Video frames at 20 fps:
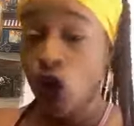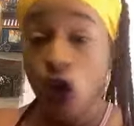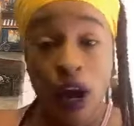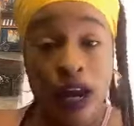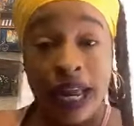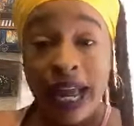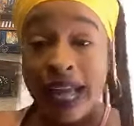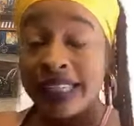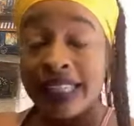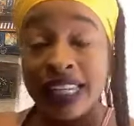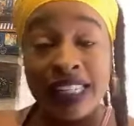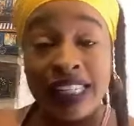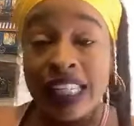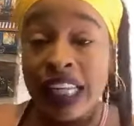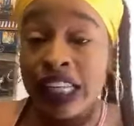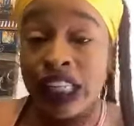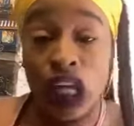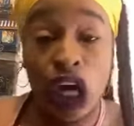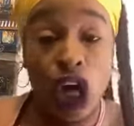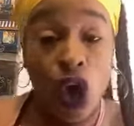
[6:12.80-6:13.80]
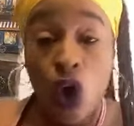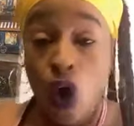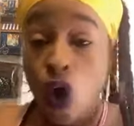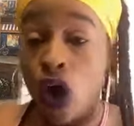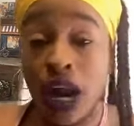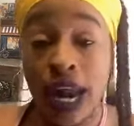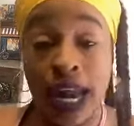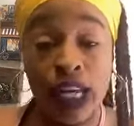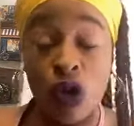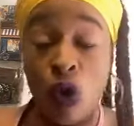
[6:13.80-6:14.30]
You and your sisters, the
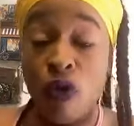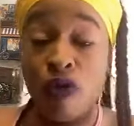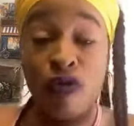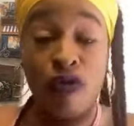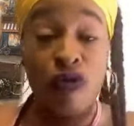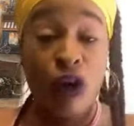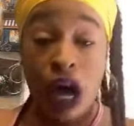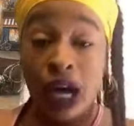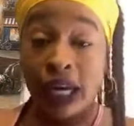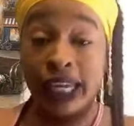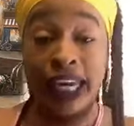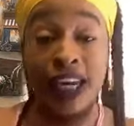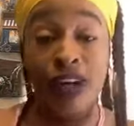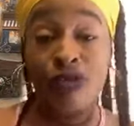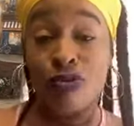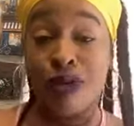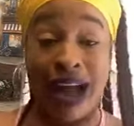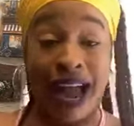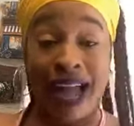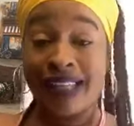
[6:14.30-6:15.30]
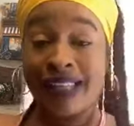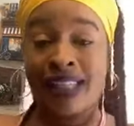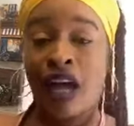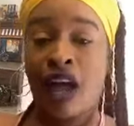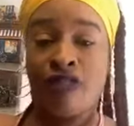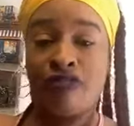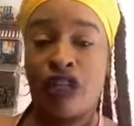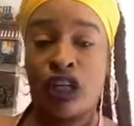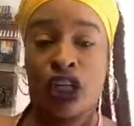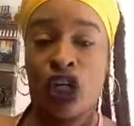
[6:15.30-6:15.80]
only two fucking
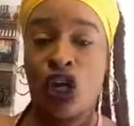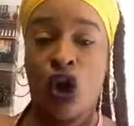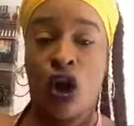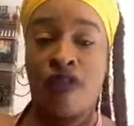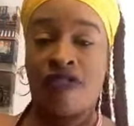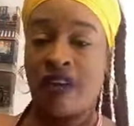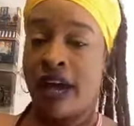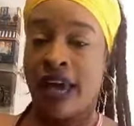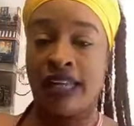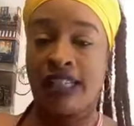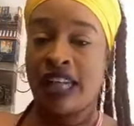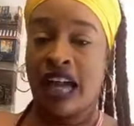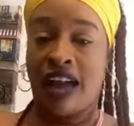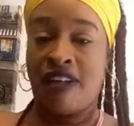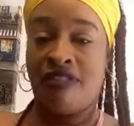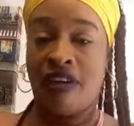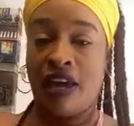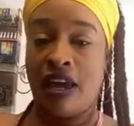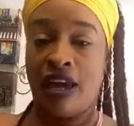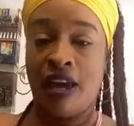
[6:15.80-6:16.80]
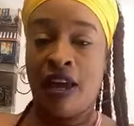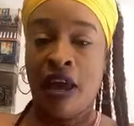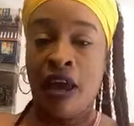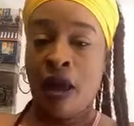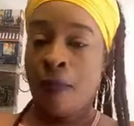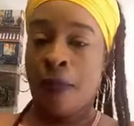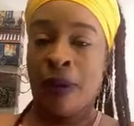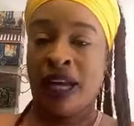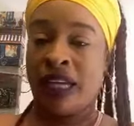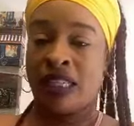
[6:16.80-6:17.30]
rats have the cure for HIV.
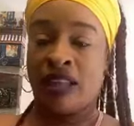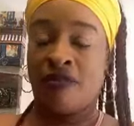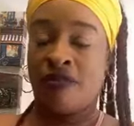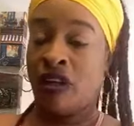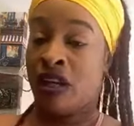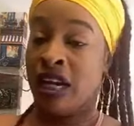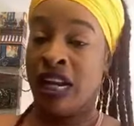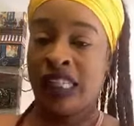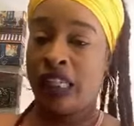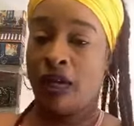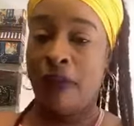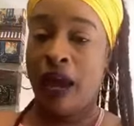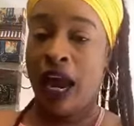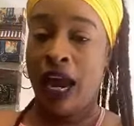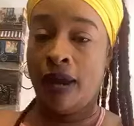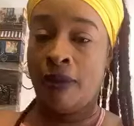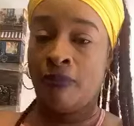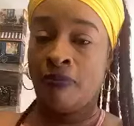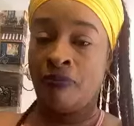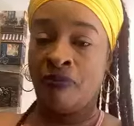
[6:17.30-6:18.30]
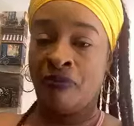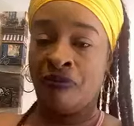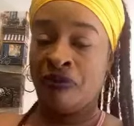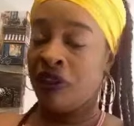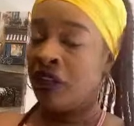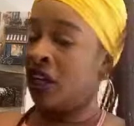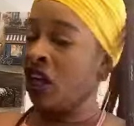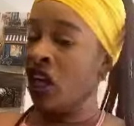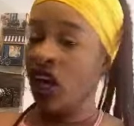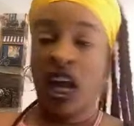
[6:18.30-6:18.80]
Because, if, listen to me,
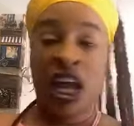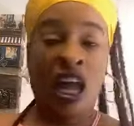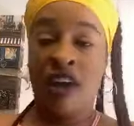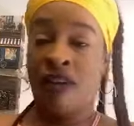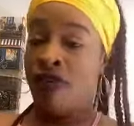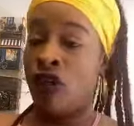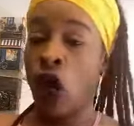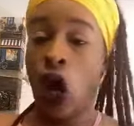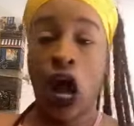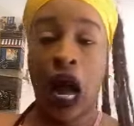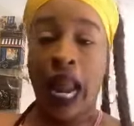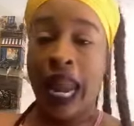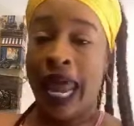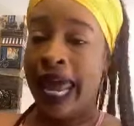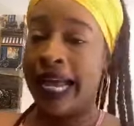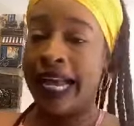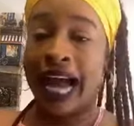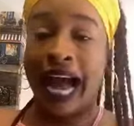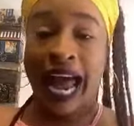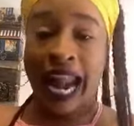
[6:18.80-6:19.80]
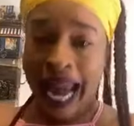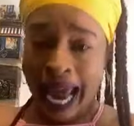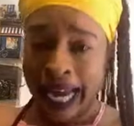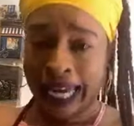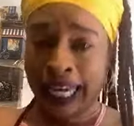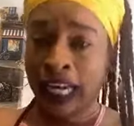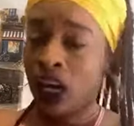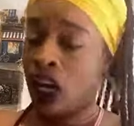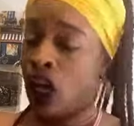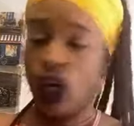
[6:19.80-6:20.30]
if y'all ain't got
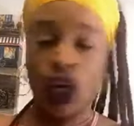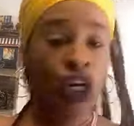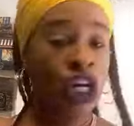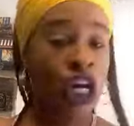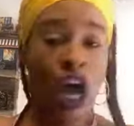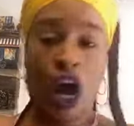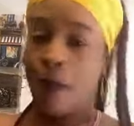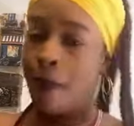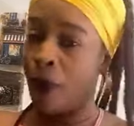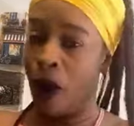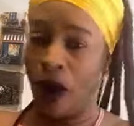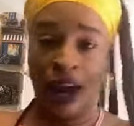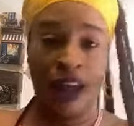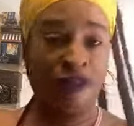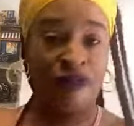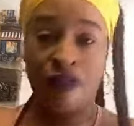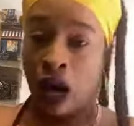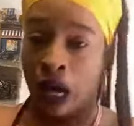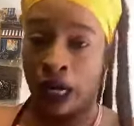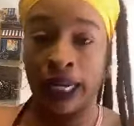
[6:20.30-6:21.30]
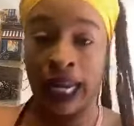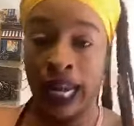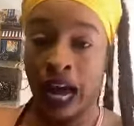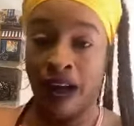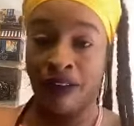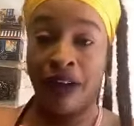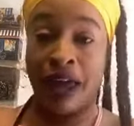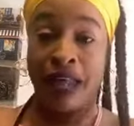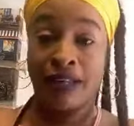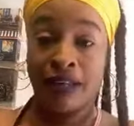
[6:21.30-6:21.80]
it, nobody fucking
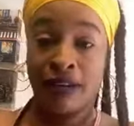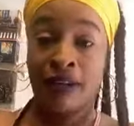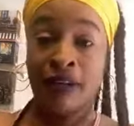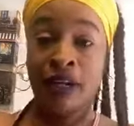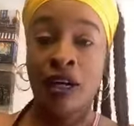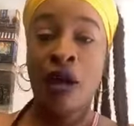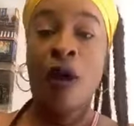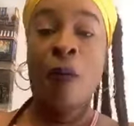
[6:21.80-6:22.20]
have it.